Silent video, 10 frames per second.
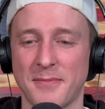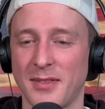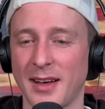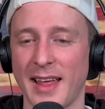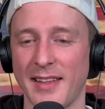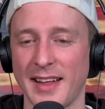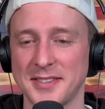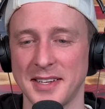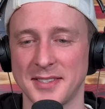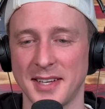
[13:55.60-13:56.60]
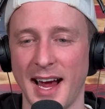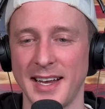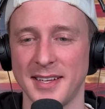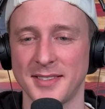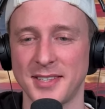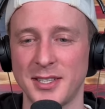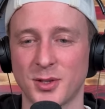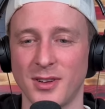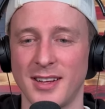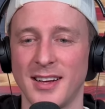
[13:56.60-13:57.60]
look at that. That's anxiety
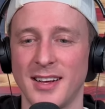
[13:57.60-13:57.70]
central.